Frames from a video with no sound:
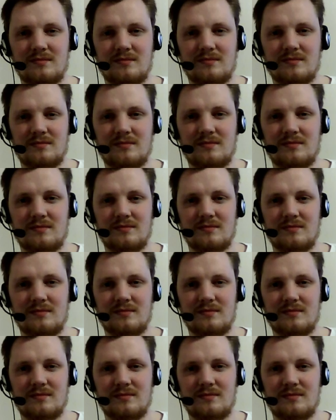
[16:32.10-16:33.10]

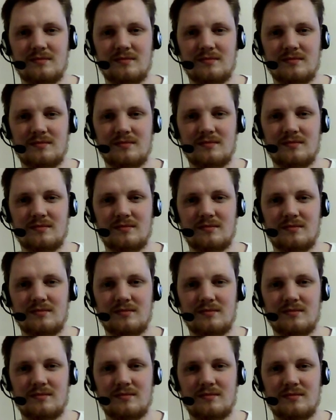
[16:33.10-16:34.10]

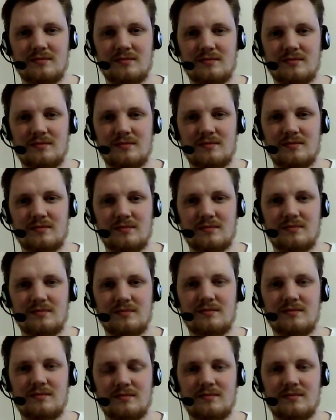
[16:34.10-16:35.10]

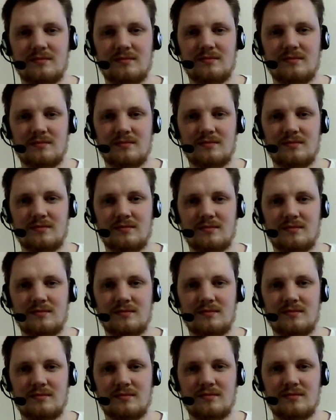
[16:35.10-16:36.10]

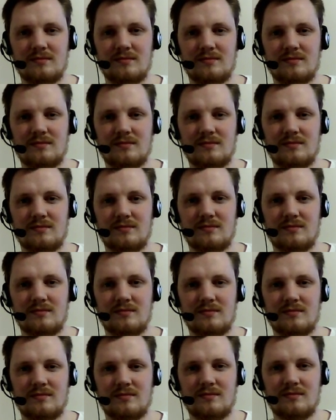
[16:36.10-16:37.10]

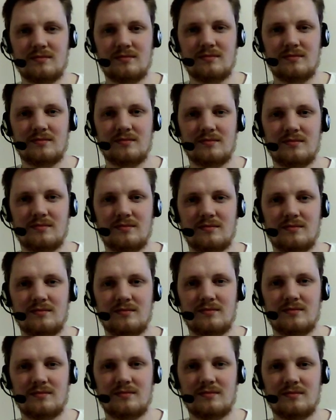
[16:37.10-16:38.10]

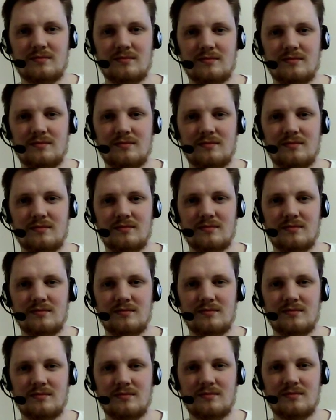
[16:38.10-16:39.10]

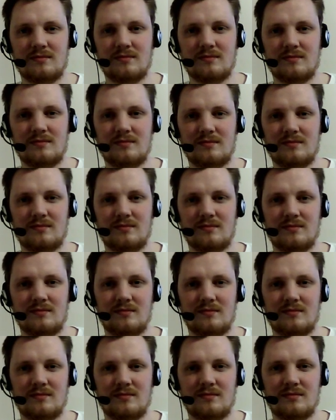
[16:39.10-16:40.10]
(not speaking)